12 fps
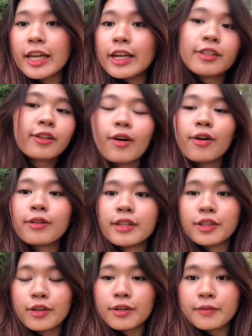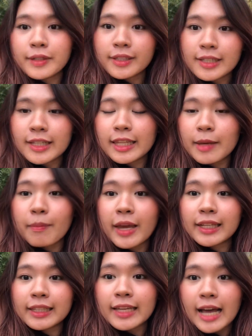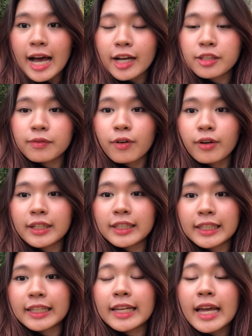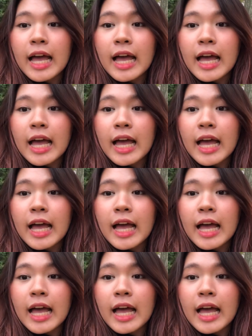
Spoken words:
So the university, they mainly ask for the